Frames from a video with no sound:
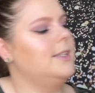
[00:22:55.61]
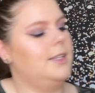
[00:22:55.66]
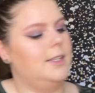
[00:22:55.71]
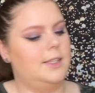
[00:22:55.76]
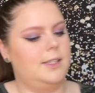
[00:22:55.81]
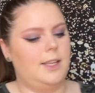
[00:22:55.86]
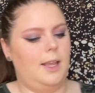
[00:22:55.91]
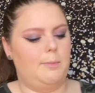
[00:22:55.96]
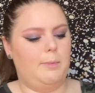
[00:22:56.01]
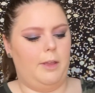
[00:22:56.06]

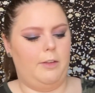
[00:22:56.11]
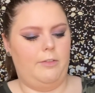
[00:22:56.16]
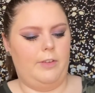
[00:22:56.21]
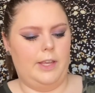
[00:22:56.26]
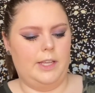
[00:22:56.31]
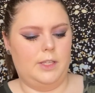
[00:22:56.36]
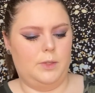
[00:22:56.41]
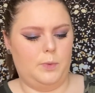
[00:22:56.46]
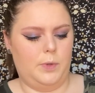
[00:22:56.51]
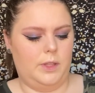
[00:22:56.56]
set my
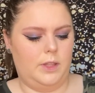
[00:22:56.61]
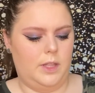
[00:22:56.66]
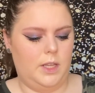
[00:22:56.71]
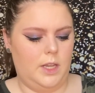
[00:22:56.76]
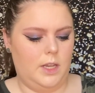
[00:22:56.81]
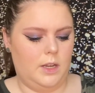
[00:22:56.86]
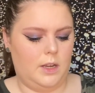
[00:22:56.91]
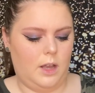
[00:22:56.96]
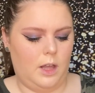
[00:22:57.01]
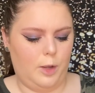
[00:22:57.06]
face with
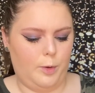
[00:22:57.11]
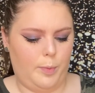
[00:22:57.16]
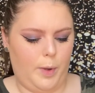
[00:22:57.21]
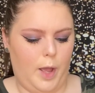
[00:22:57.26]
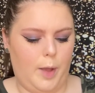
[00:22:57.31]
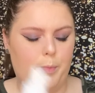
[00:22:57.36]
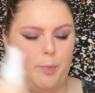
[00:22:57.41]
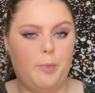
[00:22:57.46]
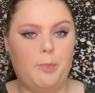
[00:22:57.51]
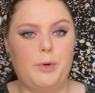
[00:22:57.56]
the
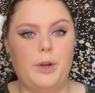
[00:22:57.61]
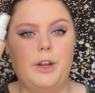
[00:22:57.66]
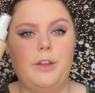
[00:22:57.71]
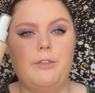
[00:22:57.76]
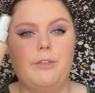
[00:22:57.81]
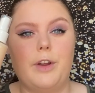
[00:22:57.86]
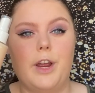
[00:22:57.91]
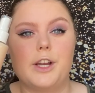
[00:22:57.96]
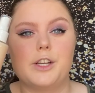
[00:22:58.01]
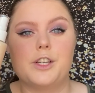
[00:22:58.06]
ColourPop Pretty
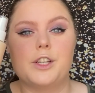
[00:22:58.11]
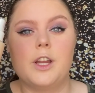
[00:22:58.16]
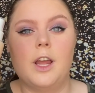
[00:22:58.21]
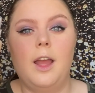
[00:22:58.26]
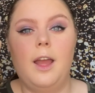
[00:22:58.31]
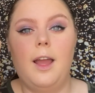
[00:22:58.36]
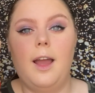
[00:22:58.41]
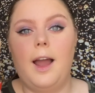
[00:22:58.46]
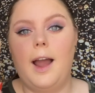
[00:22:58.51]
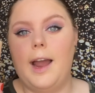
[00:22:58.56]
Fresh
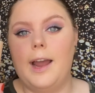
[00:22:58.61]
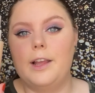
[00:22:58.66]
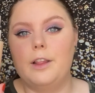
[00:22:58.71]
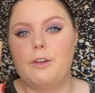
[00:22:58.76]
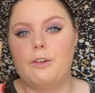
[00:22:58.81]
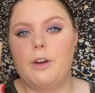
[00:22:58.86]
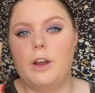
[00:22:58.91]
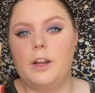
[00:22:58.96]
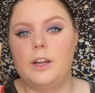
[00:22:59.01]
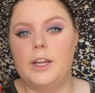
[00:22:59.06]

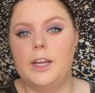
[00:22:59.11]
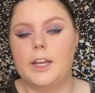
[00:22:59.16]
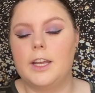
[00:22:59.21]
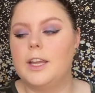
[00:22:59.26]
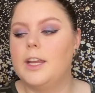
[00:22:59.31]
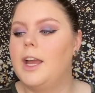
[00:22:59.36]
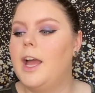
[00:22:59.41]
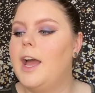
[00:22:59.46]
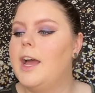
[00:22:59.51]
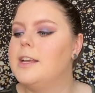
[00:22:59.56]

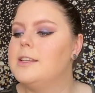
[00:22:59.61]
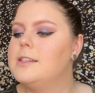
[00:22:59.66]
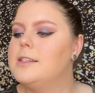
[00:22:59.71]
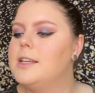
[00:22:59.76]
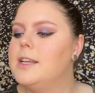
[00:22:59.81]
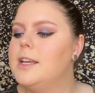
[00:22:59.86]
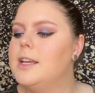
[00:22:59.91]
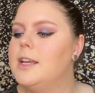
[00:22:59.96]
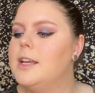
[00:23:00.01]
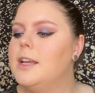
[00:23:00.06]
Hyaluronic
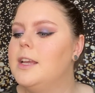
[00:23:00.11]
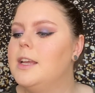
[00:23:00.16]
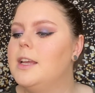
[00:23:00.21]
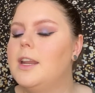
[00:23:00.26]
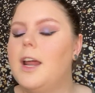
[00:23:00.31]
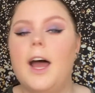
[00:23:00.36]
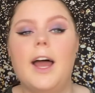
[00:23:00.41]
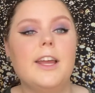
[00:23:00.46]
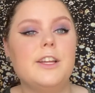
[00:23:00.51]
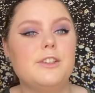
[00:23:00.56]

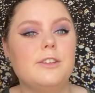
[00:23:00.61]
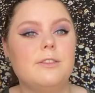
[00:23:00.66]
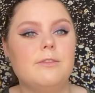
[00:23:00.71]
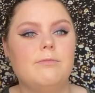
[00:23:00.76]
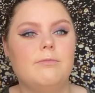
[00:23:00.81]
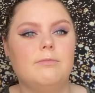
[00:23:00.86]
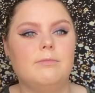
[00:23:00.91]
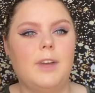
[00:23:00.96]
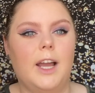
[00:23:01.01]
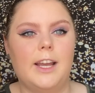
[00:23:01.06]
Acid
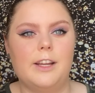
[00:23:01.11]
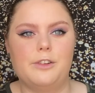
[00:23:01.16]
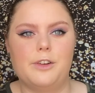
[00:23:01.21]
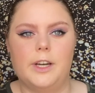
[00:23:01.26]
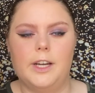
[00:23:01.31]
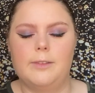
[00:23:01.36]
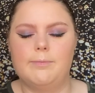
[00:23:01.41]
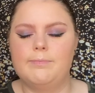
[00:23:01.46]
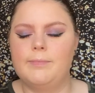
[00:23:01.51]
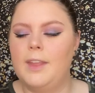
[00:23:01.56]

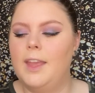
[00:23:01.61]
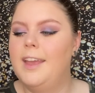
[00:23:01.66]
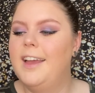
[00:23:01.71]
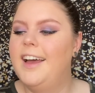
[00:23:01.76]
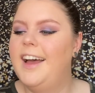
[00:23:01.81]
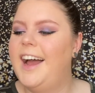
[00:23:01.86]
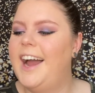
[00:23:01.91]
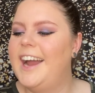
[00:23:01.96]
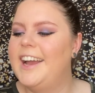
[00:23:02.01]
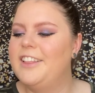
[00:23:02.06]

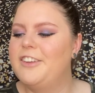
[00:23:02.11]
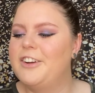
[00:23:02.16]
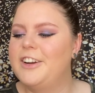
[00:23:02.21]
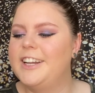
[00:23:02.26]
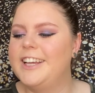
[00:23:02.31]
Hyaluronic